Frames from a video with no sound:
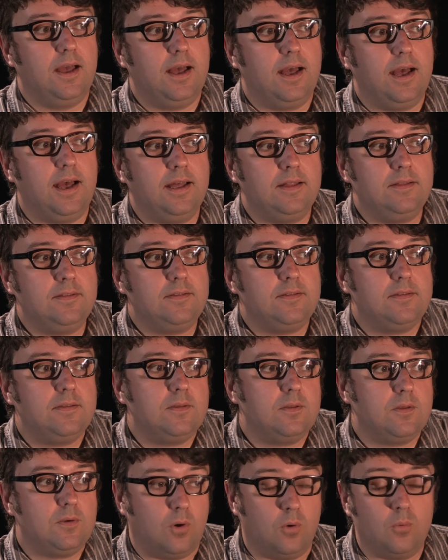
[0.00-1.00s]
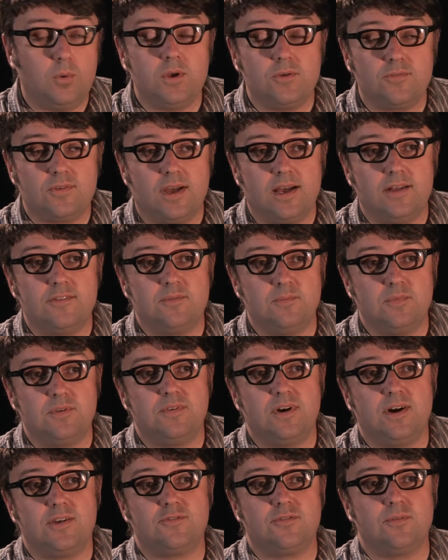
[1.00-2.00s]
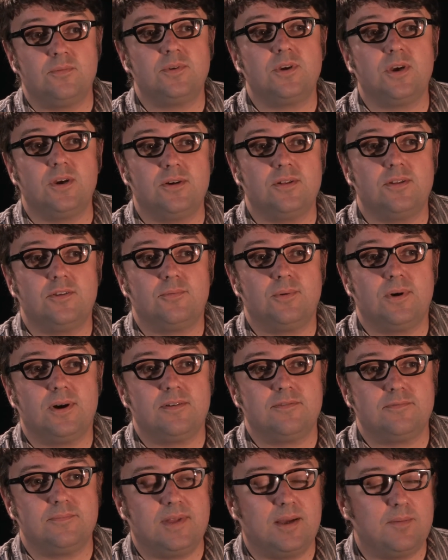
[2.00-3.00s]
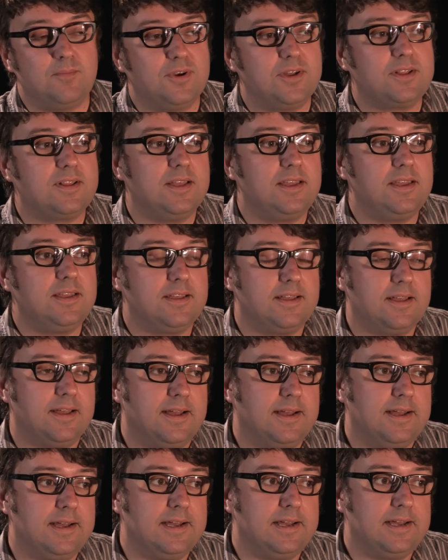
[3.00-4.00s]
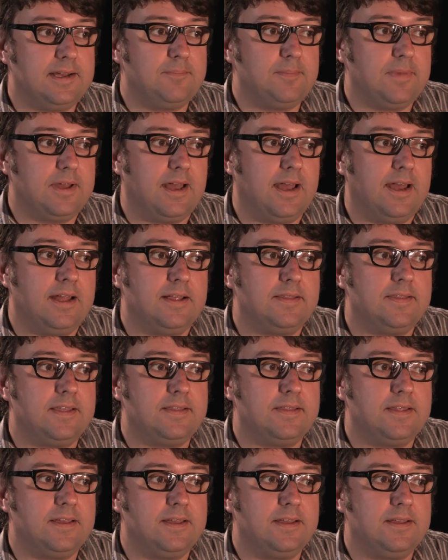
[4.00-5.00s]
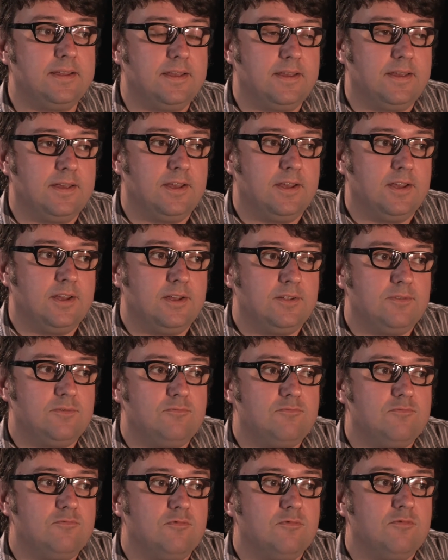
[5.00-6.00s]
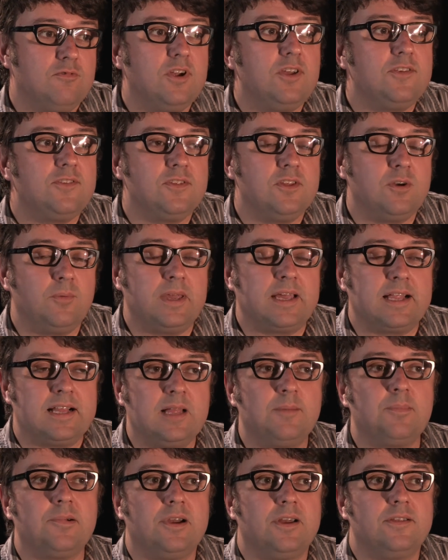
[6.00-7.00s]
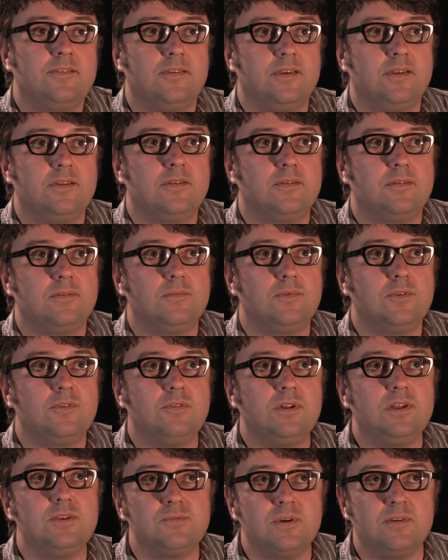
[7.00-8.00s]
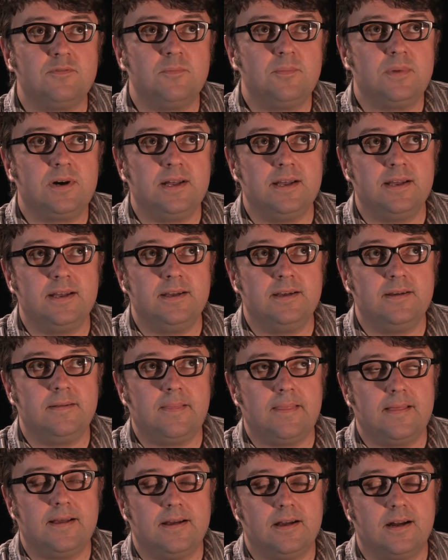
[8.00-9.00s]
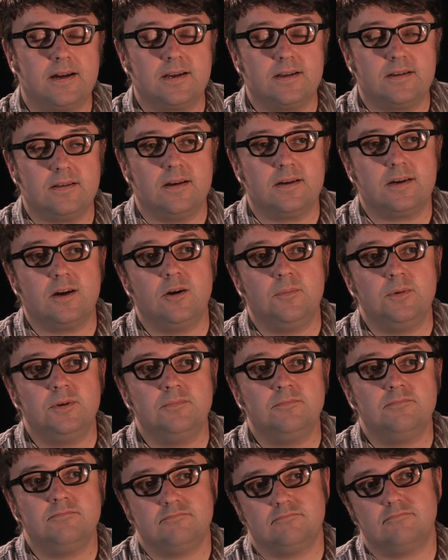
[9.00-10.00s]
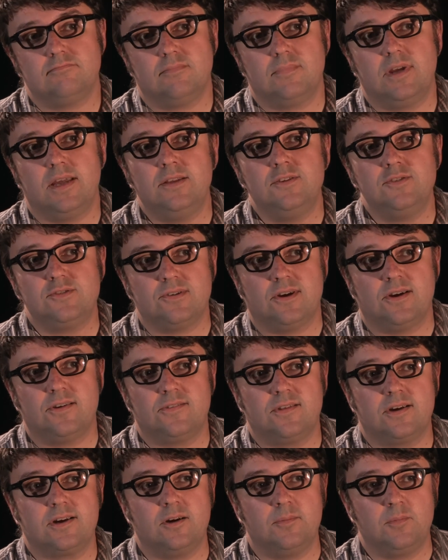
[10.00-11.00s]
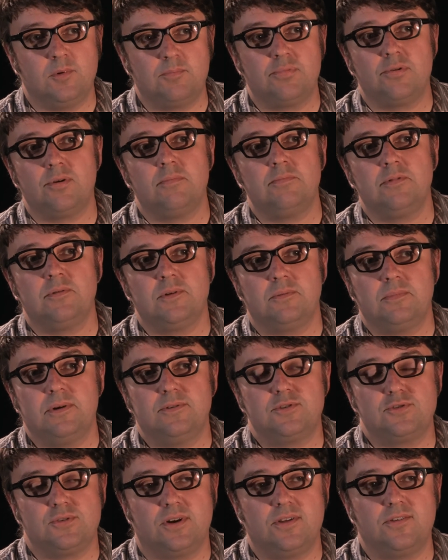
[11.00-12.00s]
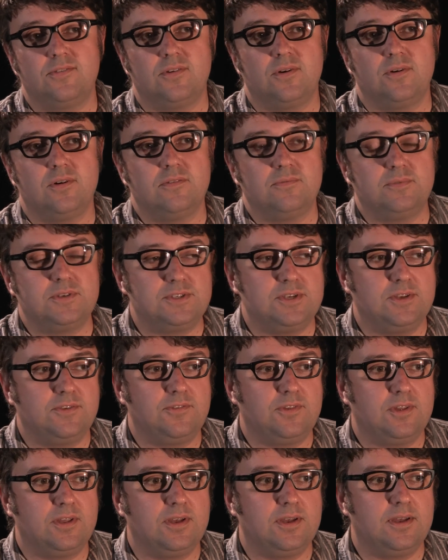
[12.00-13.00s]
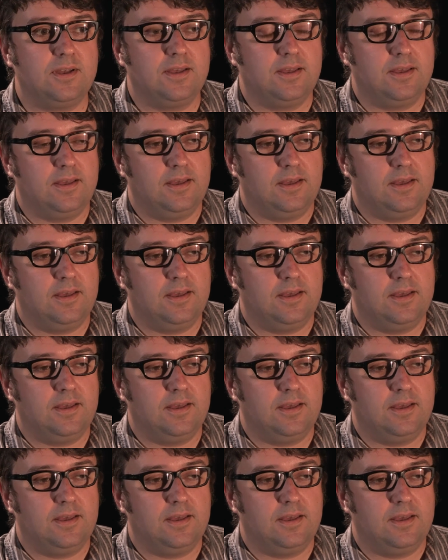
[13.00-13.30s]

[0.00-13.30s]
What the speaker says: And we also had some advice from Google as well, from Dan Brickley. And I think the reason that we collaborated was really driven by a common interest, a common problem that we were trying to solve, which is that